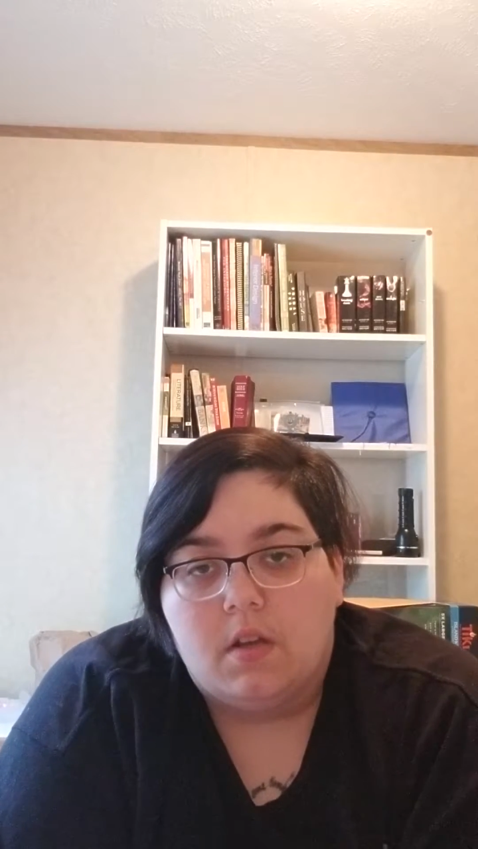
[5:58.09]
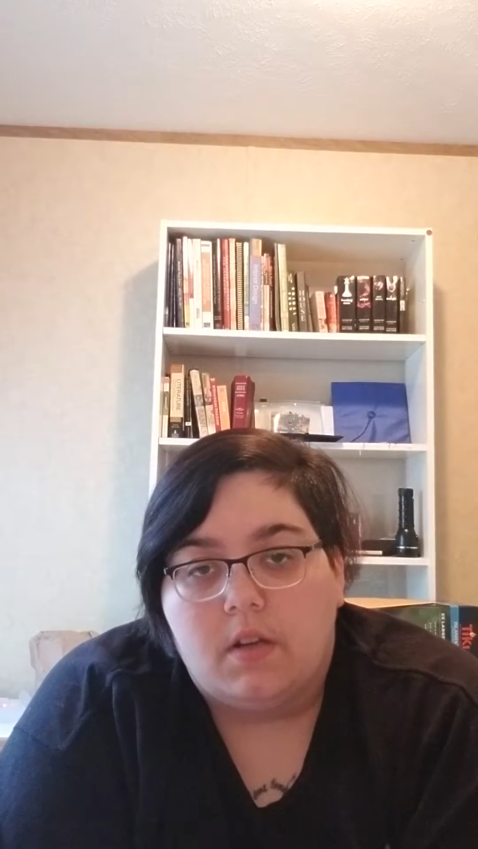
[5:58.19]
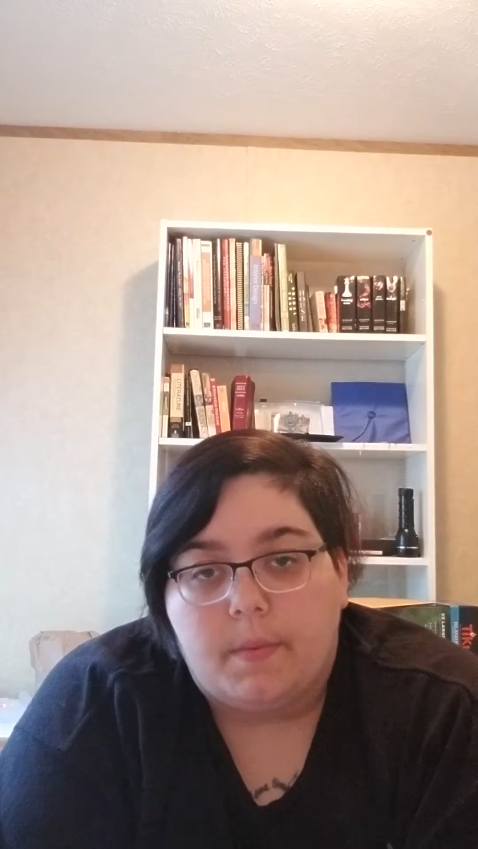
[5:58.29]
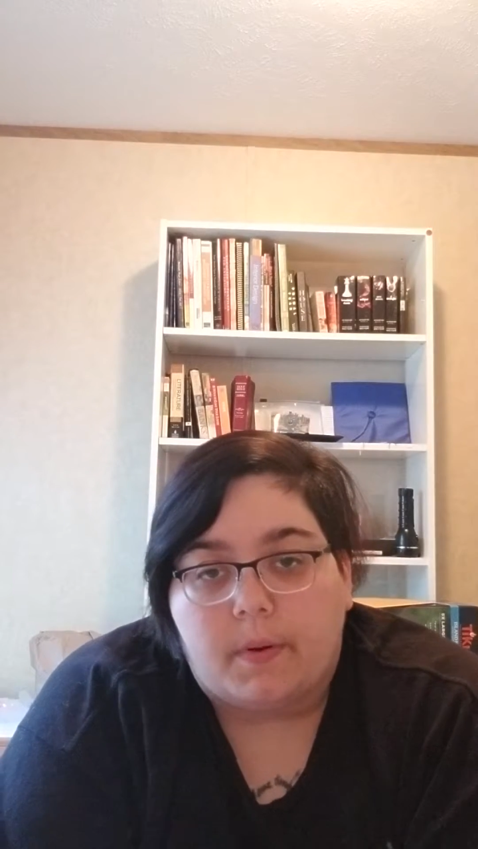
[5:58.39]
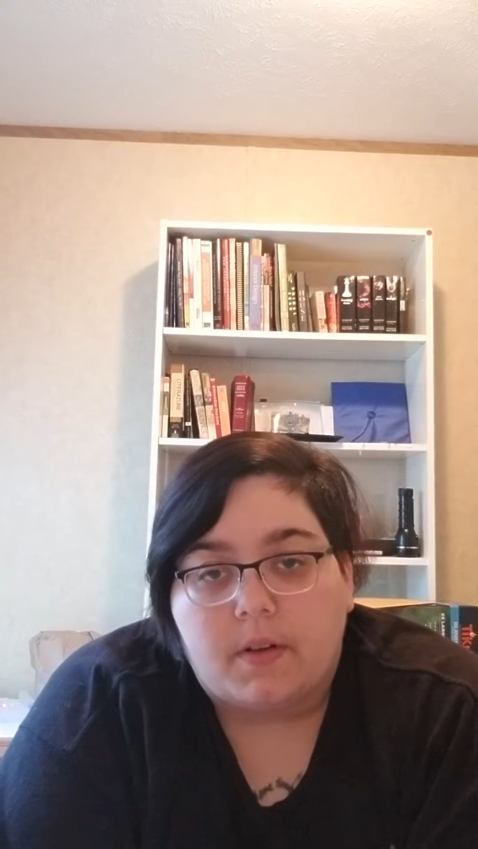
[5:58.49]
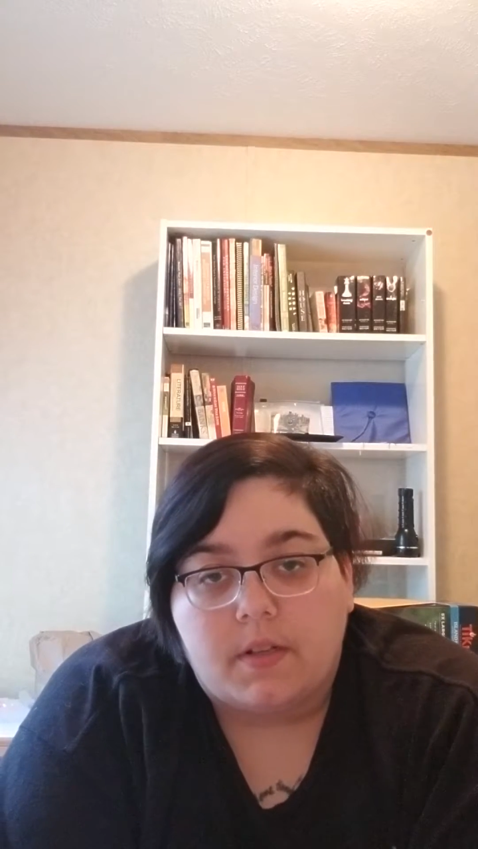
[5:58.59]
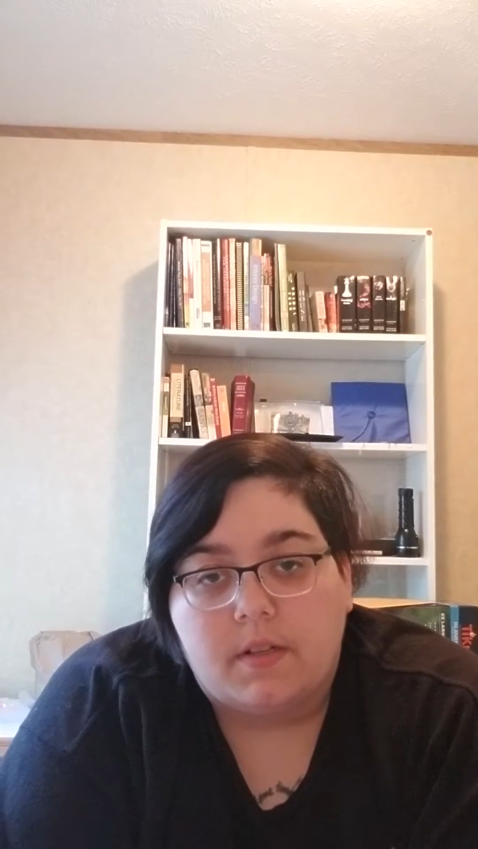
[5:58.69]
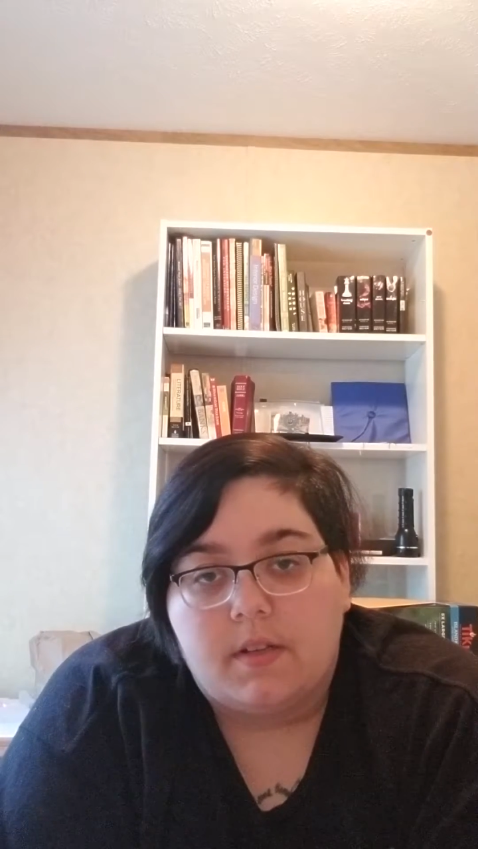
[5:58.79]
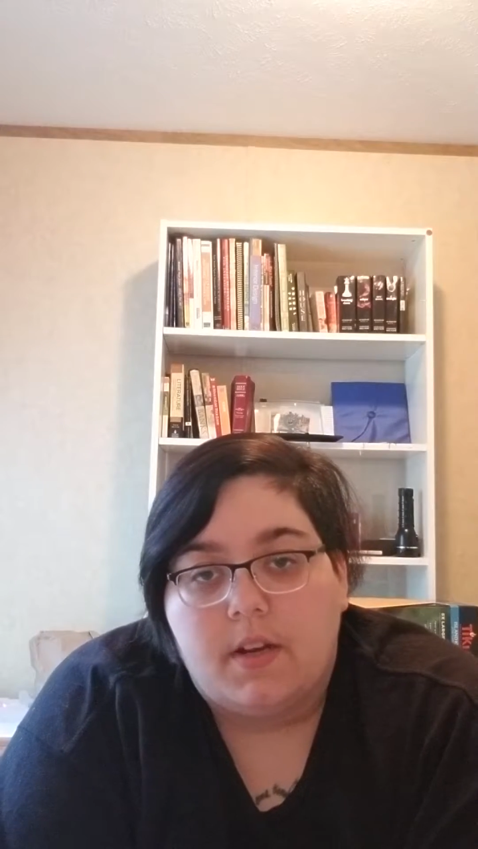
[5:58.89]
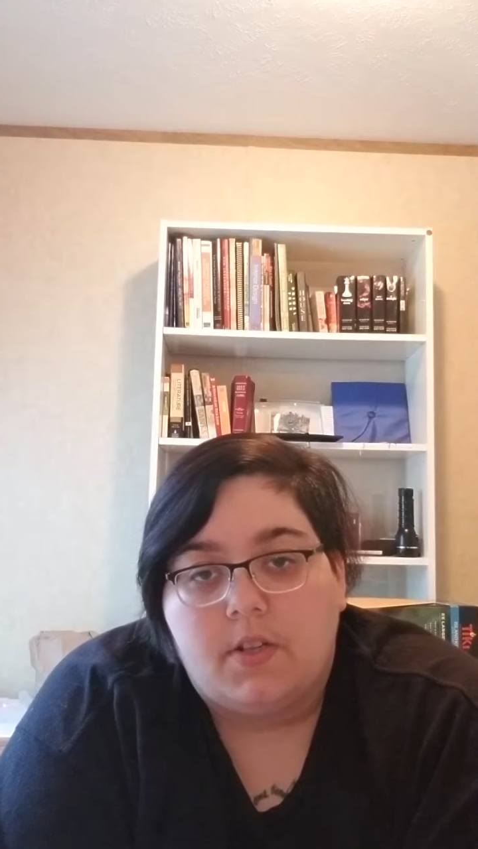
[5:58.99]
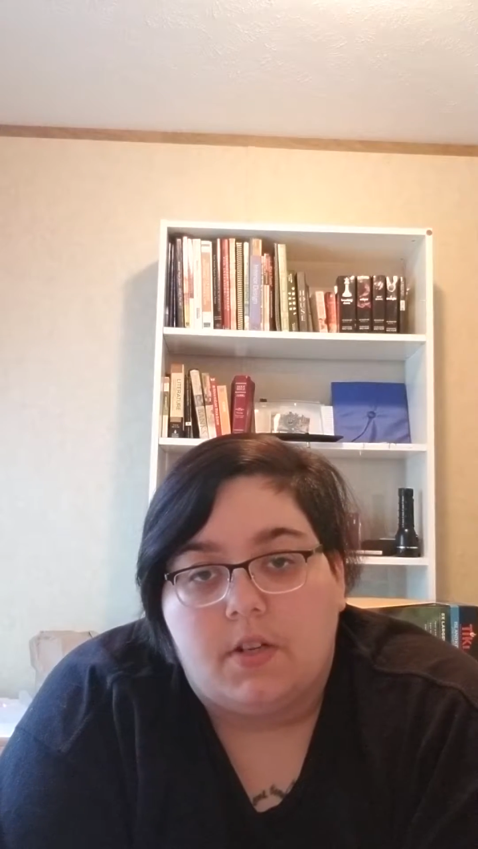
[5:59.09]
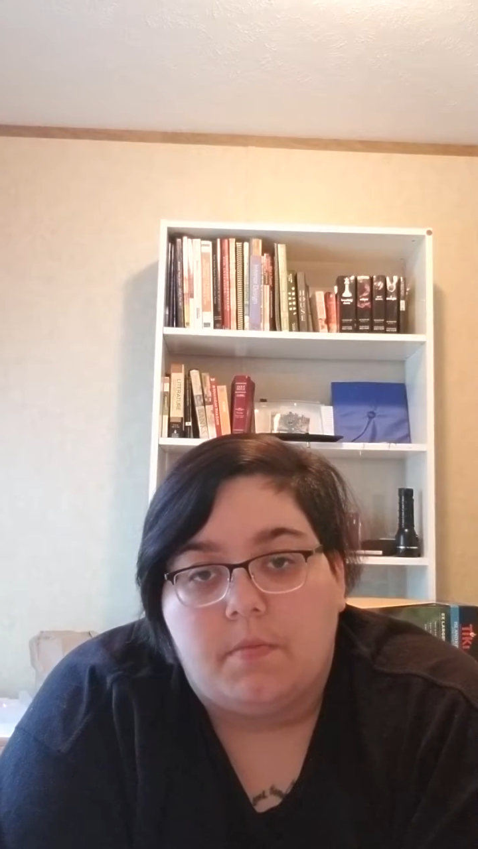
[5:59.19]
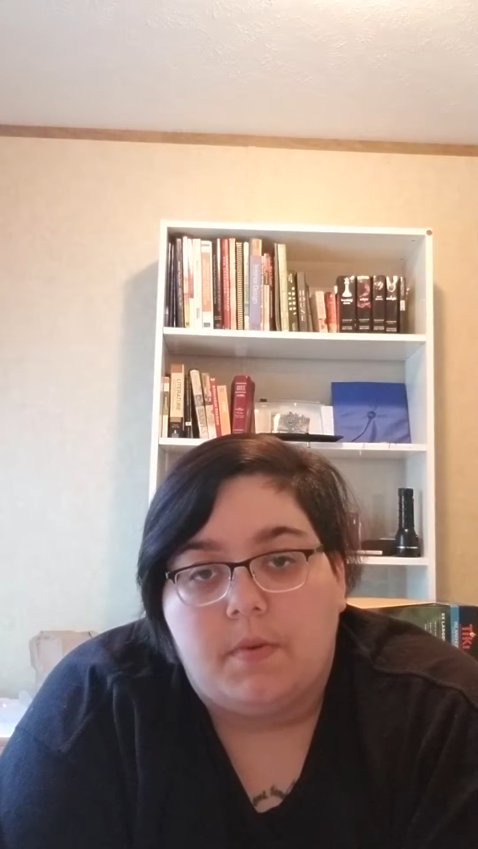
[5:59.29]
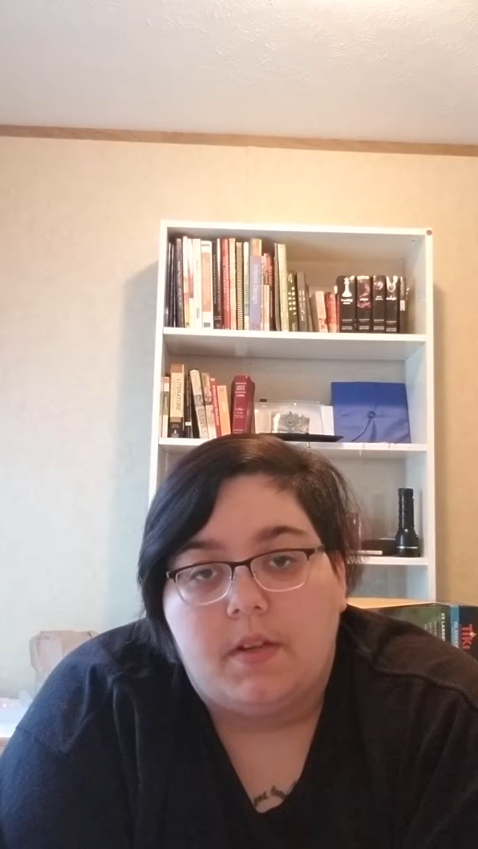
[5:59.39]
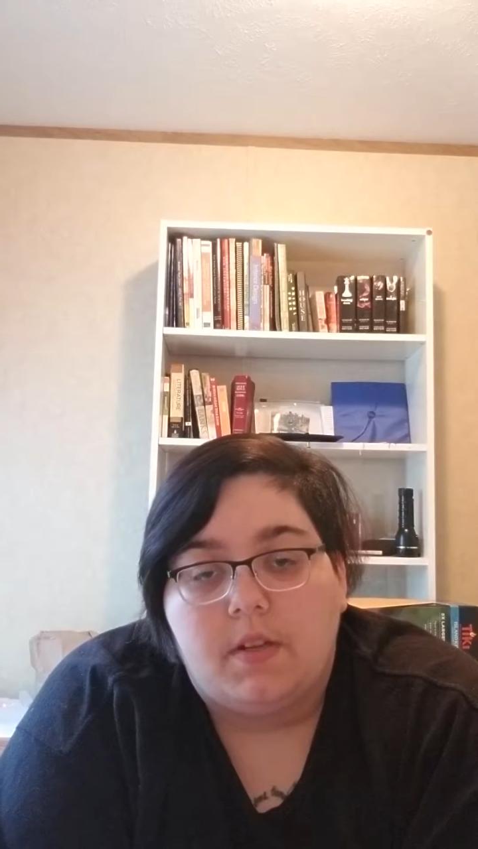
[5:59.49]

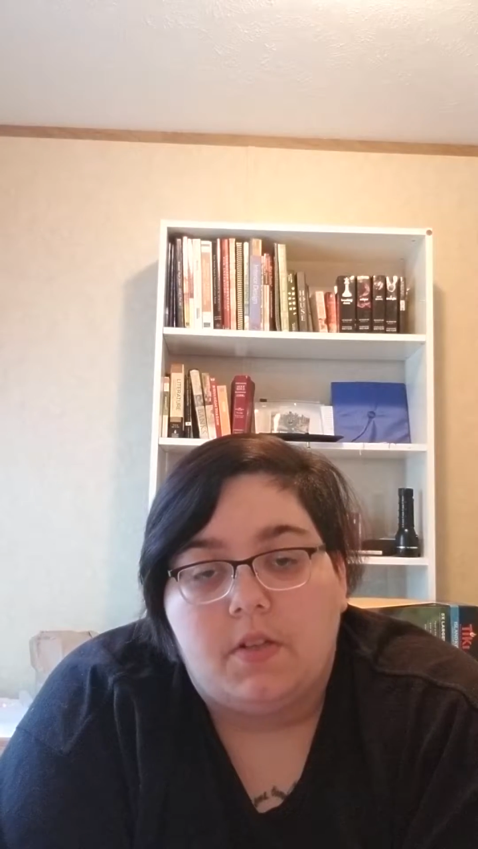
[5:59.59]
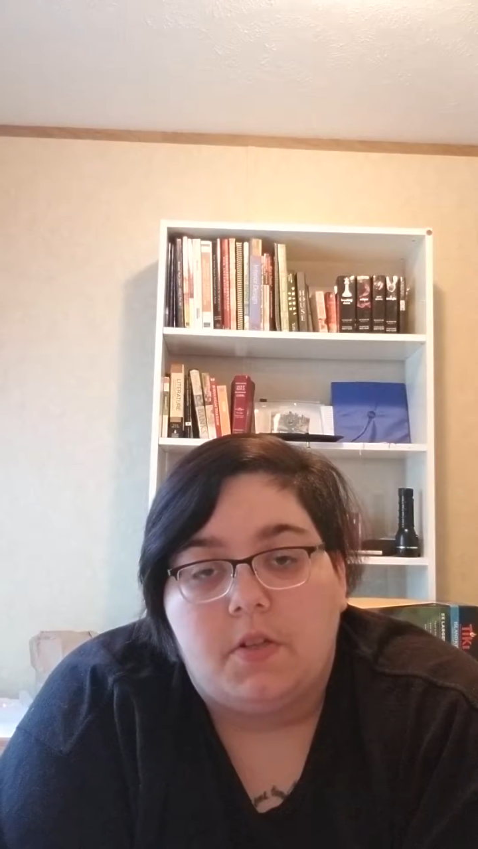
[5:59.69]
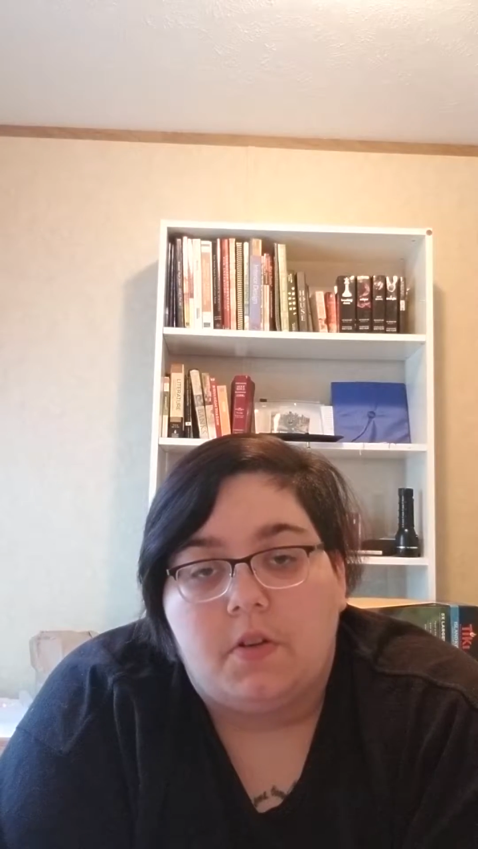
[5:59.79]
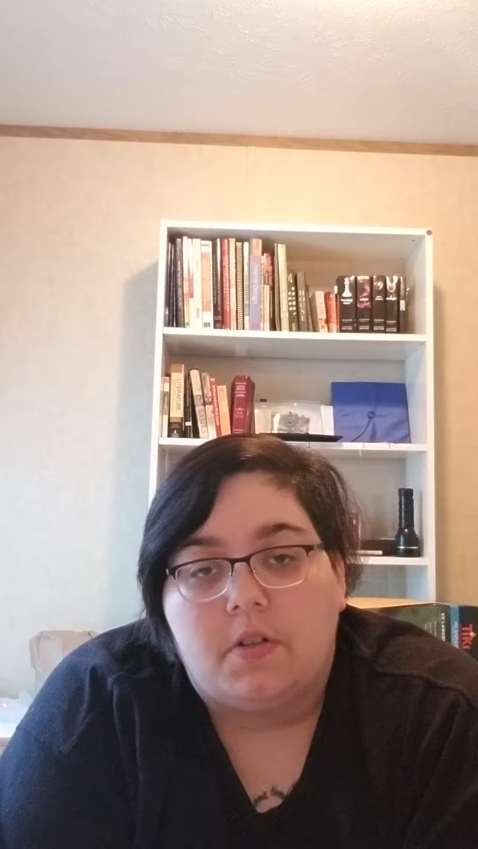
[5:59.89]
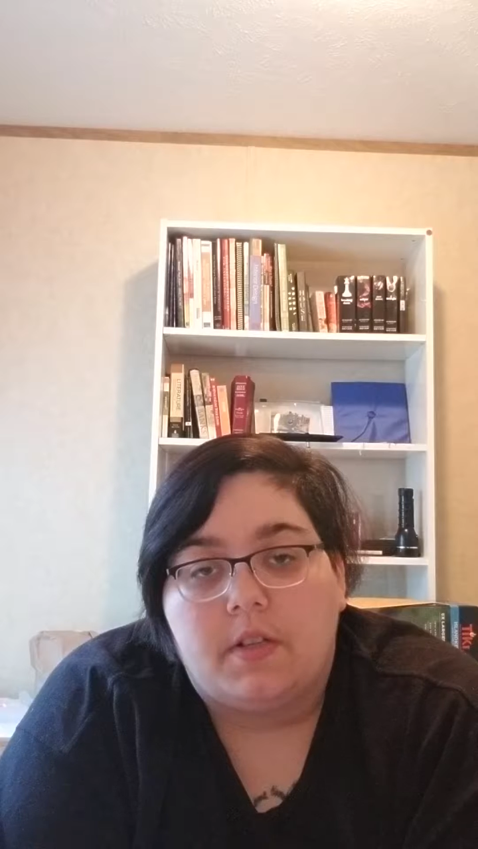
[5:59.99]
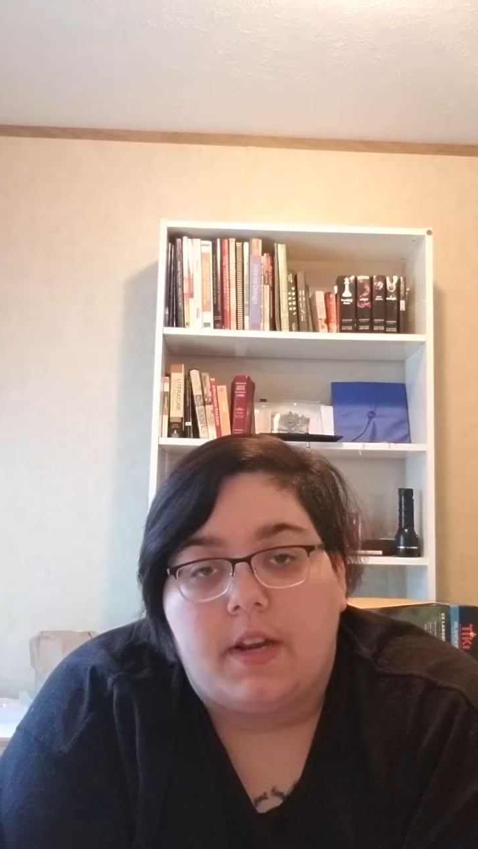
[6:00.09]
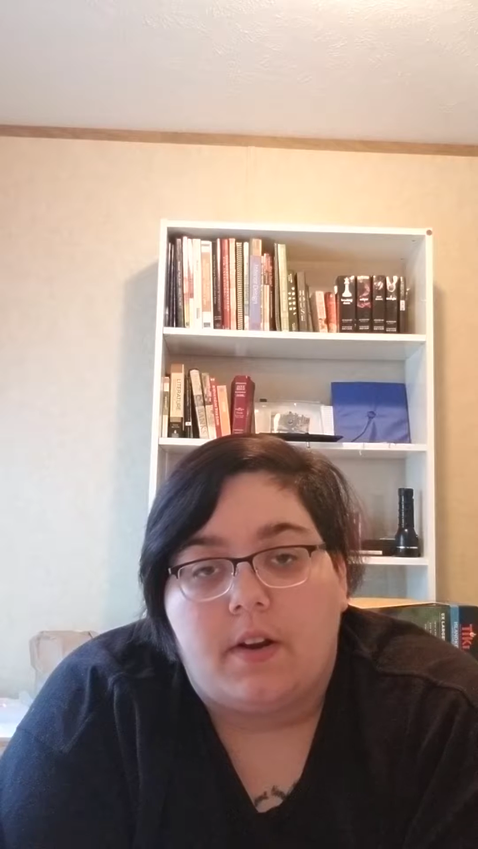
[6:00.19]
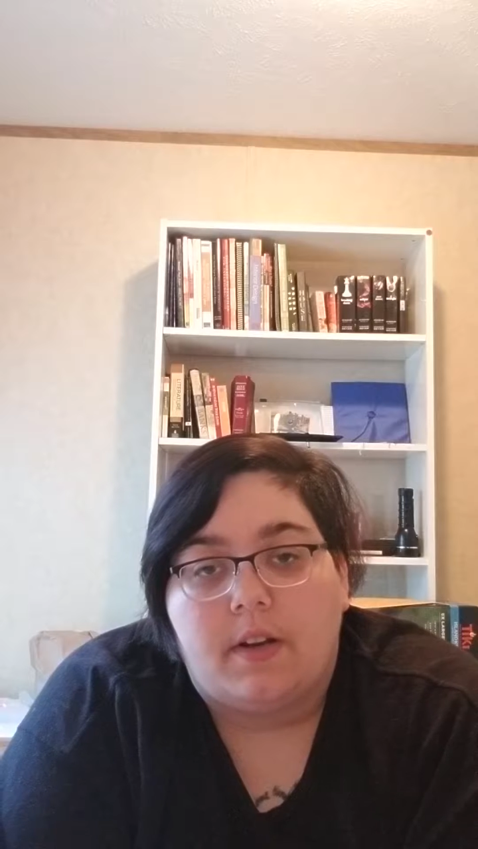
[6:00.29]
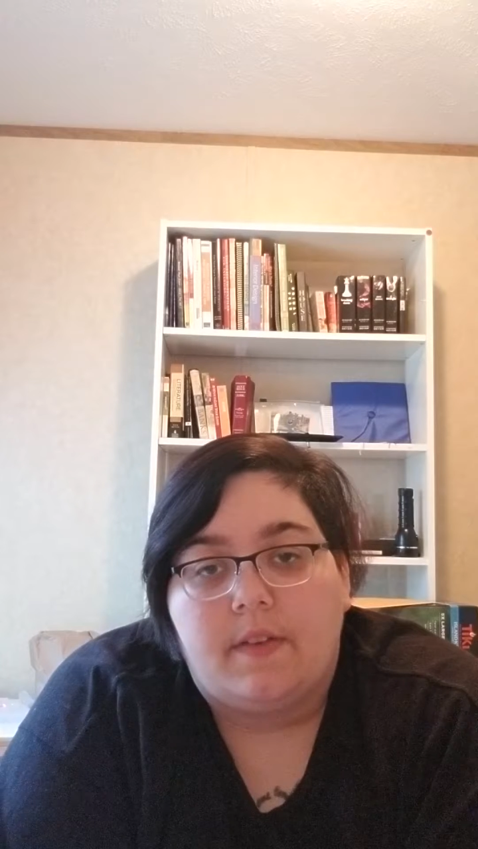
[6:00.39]
depersonalization, because you're scared.